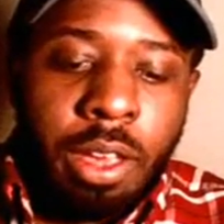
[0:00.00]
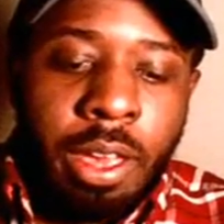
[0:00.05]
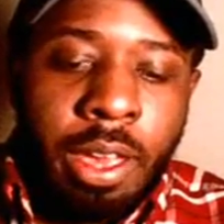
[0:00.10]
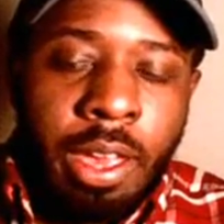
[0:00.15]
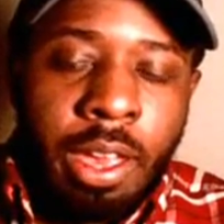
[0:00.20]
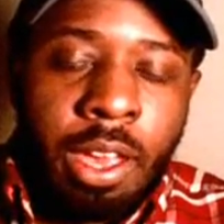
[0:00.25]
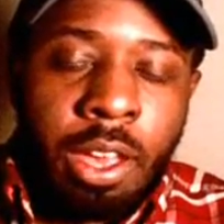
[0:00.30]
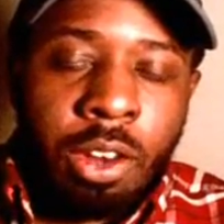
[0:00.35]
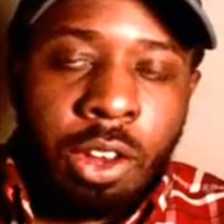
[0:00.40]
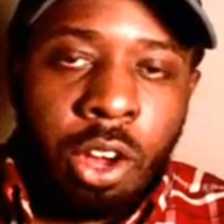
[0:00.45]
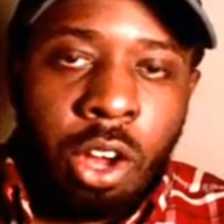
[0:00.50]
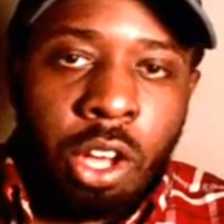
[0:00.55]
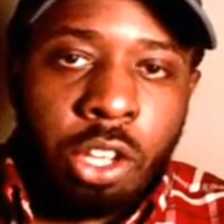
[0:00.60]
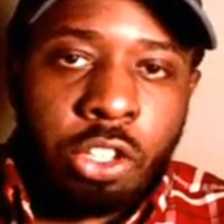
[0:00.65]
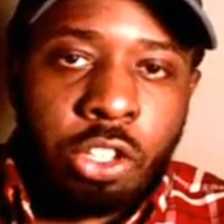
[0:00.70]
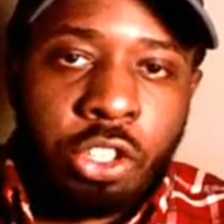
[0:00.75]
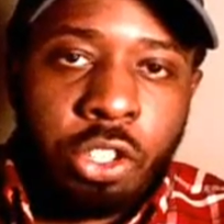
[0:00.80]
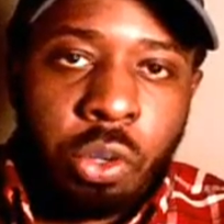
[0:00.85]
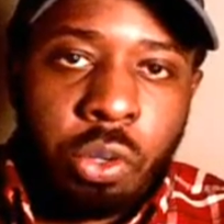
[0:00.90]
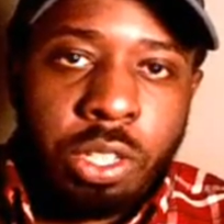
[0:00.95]
and
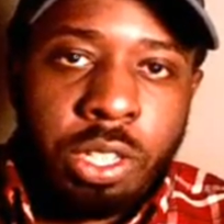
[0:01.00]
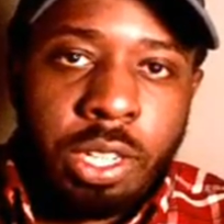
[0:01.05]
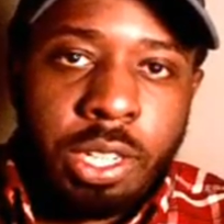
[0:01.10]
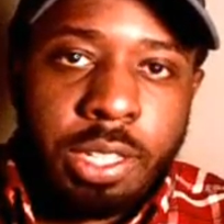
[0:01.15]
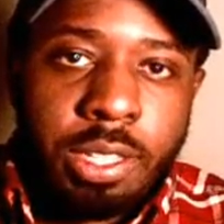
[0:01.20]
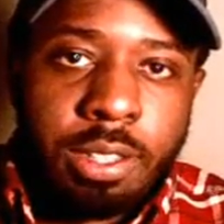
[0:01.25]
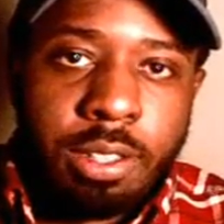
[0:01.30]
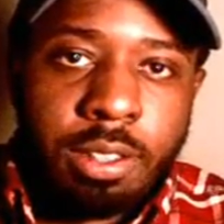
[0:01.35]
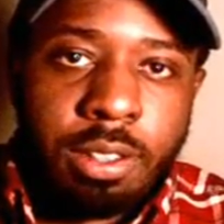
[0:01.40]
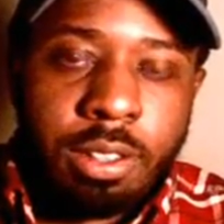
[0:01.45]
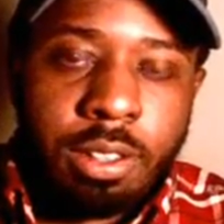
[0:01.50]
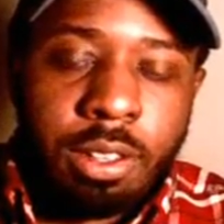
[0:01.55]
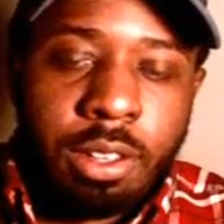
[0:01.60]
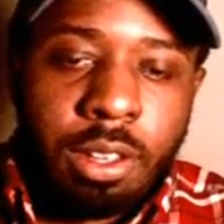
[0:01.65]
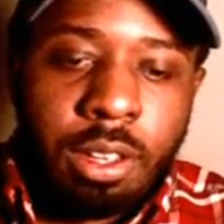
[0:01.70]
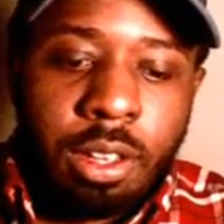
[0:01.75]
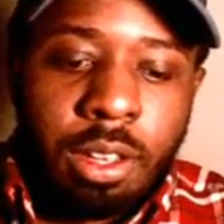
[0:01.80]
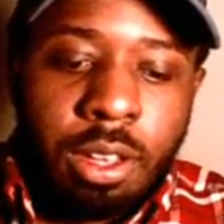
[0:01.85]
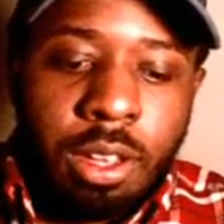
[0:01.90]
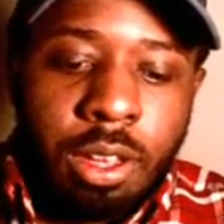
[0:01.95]
also just
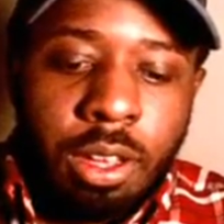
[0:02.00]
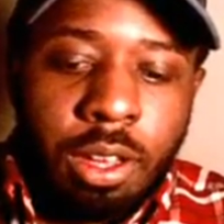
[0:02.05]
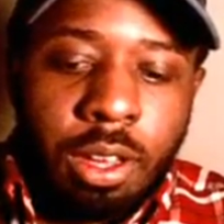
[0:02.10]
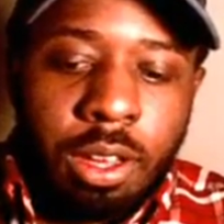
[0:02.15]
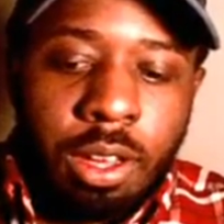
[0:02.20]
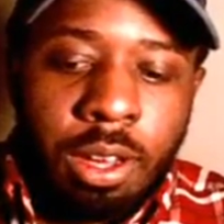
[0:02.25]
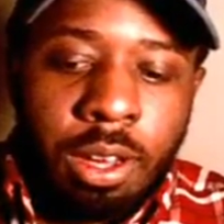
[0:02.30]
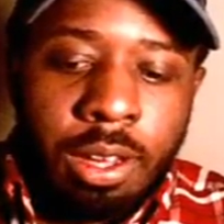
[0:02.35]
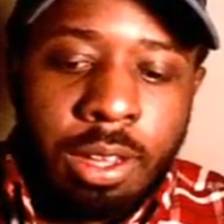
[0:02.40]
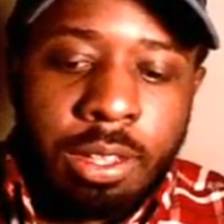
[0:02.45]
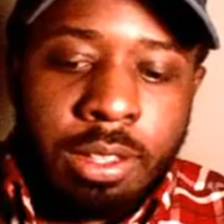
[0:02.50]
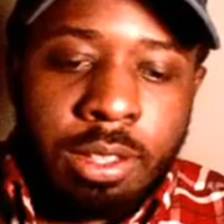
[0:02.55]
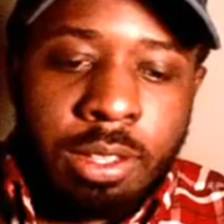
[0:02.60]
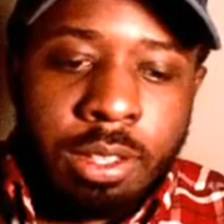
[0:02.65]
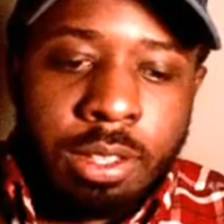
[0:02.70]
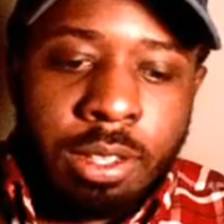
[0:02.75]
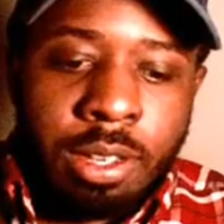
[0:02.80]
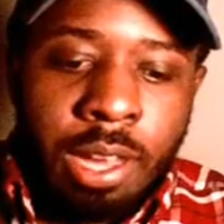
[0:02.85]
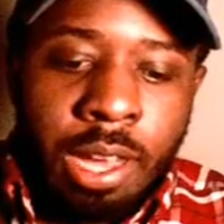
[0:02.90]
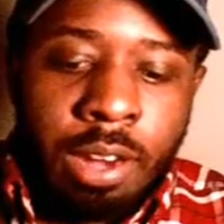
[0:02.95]

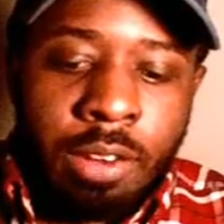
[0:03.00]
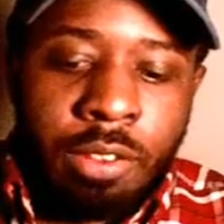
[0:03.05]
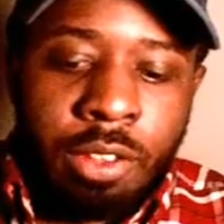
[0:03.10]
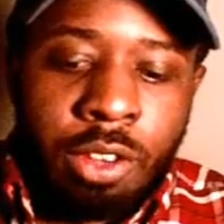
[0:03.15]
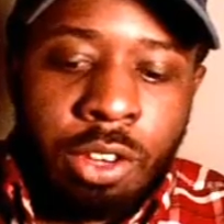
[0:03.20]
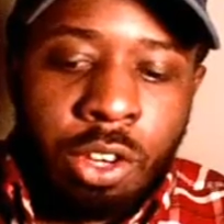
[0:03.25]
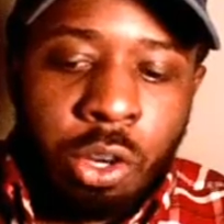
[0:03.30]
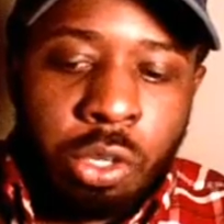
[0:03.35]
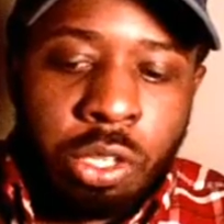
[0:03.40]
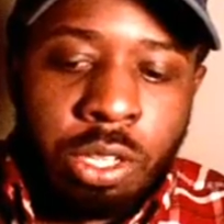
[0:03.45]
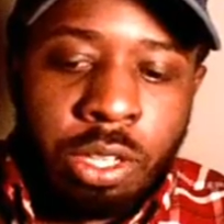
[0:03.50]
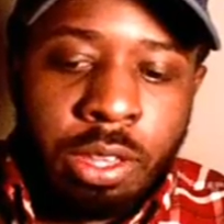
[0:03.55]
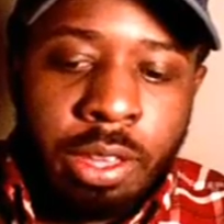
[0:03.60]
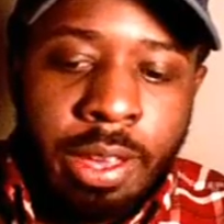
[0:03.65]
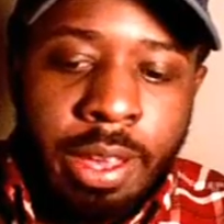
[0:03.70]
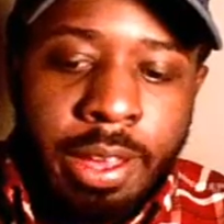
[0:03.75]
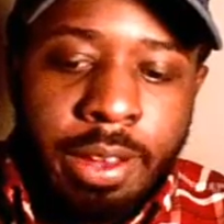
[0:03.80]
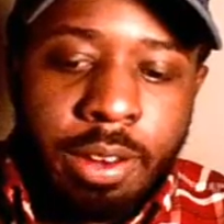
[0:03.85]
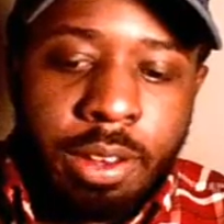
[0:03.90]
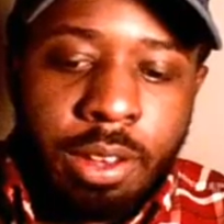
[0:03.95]
kind of the notion
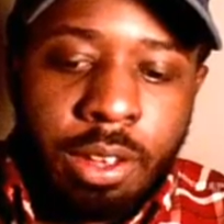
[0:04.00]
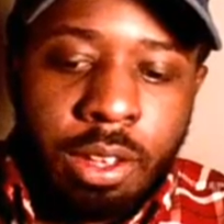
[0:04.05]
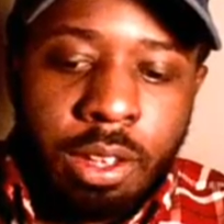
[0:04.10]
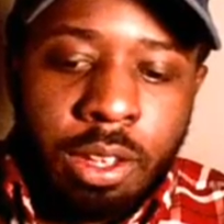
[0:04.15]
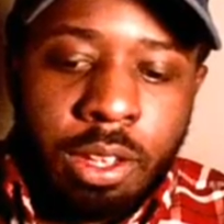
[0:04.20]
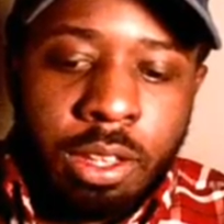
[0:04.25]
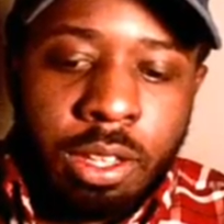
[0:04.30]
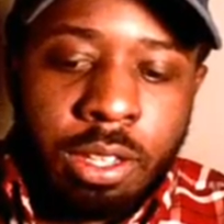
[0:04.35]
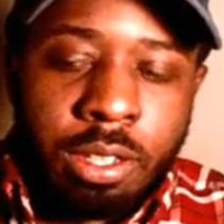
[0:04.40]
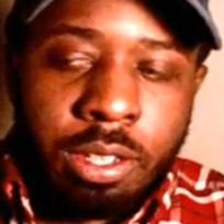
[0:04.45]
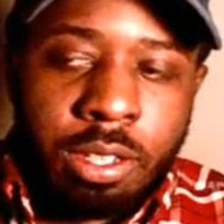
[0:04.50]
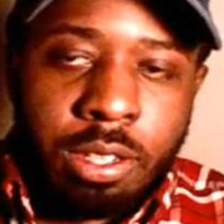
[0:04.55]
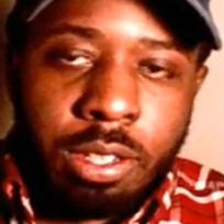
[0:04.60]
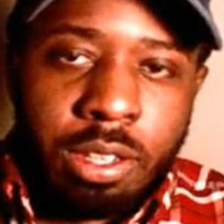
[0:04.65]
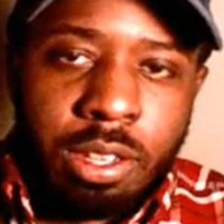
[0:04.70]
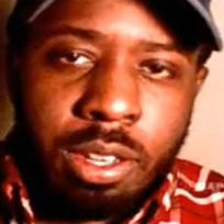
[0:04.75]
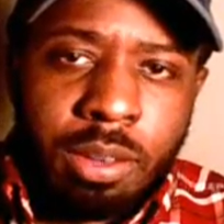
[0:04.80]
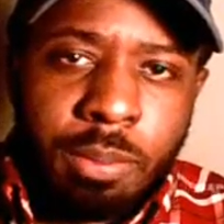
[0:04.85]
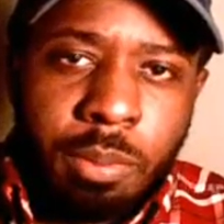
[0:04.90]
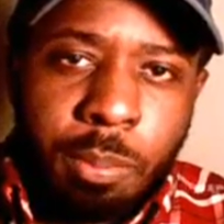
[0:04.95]
that this
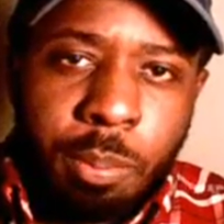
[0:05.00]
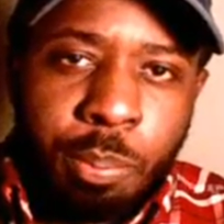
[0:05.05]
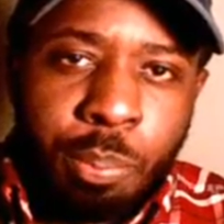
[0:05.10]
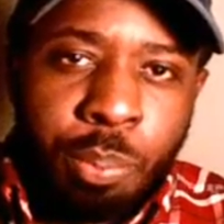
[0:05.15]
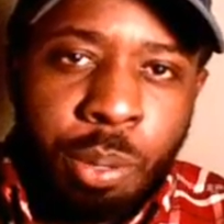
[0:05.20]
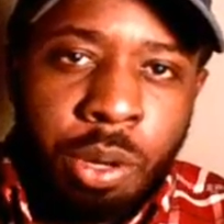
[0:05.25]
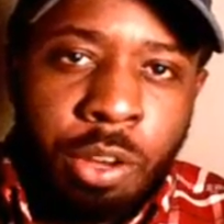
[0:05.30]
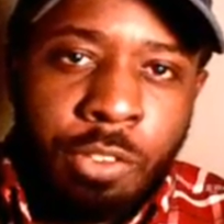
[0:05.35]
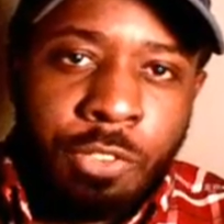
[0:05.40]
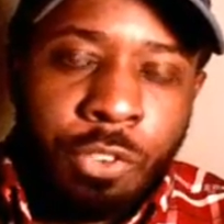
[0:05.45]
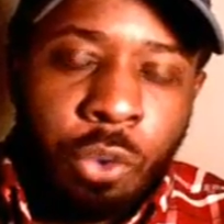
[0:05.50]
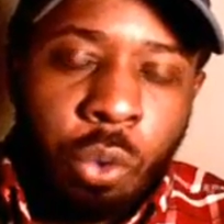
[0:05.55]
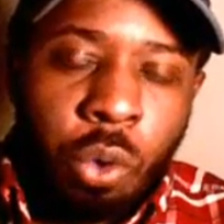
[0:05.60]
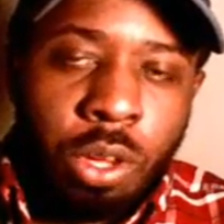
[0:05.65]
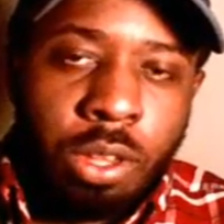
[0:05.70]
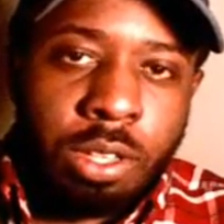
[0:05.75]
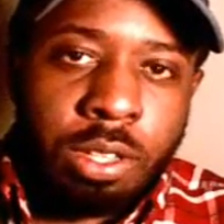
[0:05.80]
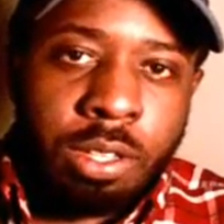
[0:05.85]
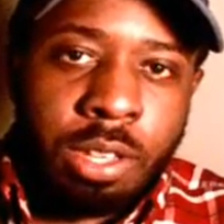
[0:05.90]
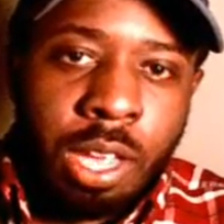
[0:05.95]
putting
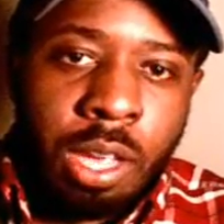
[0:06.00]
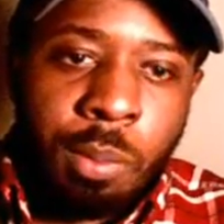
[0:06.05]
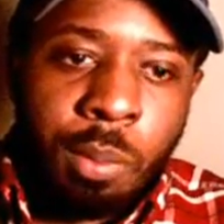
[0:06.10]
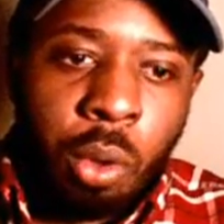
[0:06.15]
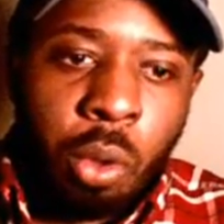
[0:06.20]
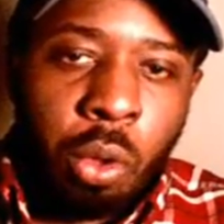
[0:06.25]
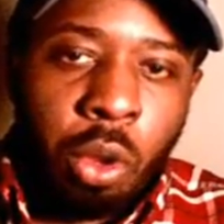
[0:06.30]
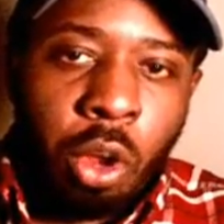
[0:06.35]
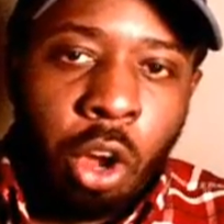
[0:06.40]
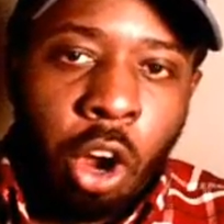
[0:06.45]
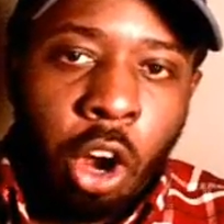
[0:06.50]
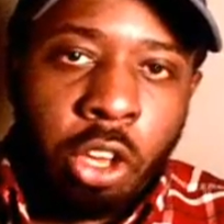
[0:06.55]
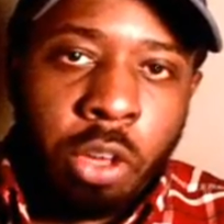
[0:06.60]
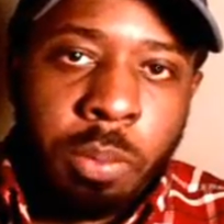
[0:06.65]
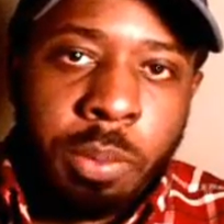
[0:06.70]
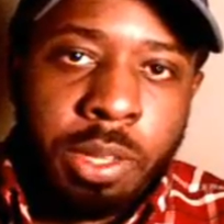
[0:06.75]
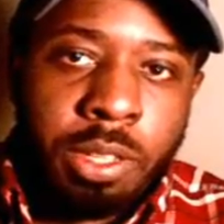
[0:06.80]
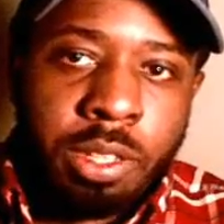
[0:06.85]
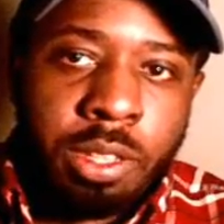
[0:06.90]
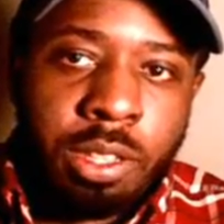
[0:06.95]
forward the same old
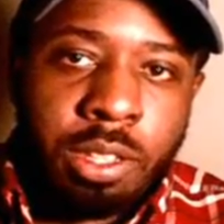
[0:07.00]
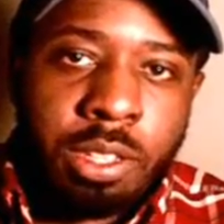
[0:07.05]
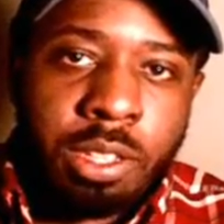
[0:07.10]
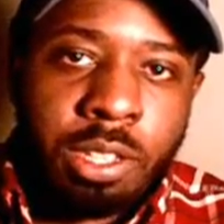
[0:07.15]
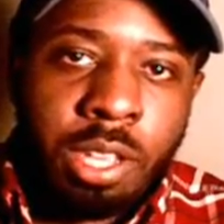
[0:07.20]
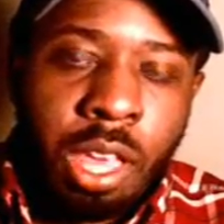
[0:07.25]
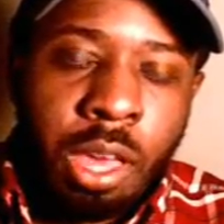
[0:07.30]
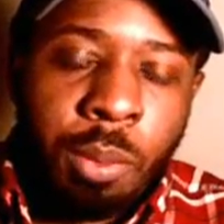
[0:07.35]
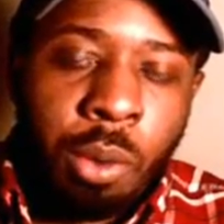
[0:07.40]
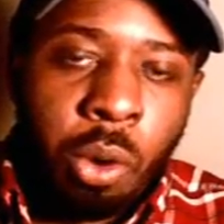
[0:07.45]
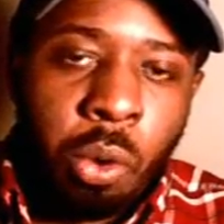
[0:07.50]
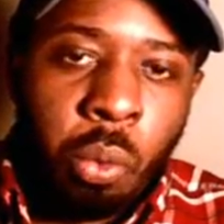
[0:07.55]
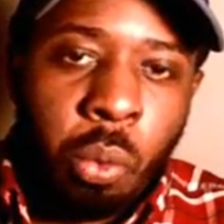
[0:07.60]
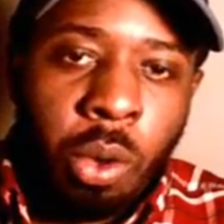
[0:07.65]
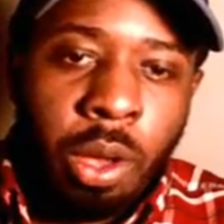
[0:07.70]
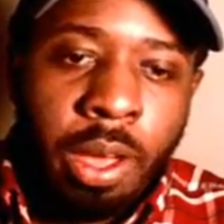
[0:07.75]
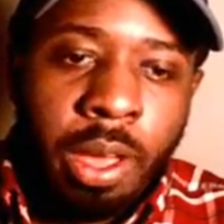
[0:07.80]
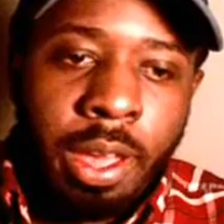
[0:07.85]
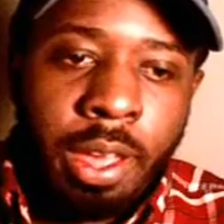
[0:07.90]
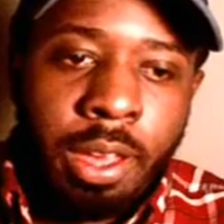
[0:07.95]
arguments in the same
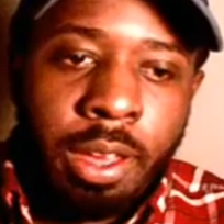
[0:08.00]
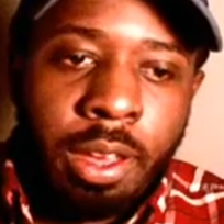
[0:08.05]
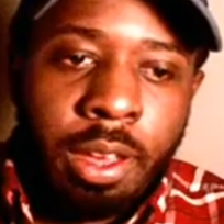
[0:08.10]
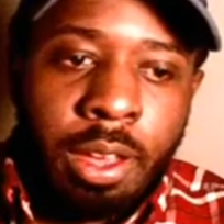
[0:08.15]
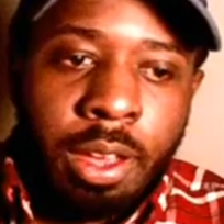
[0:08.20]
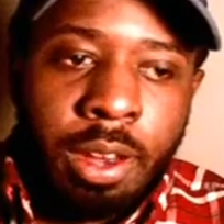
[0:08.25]
old way,